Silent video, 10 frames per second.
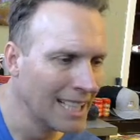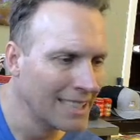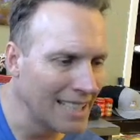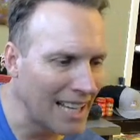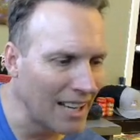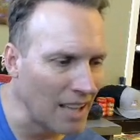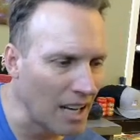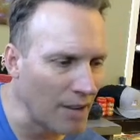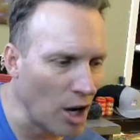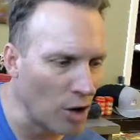not a lot
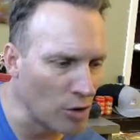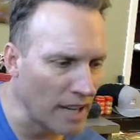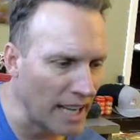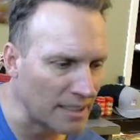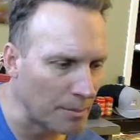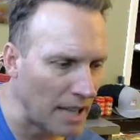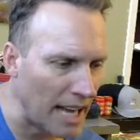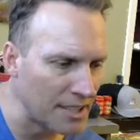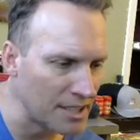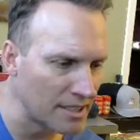of overhead
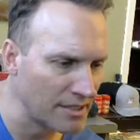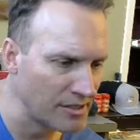supply, just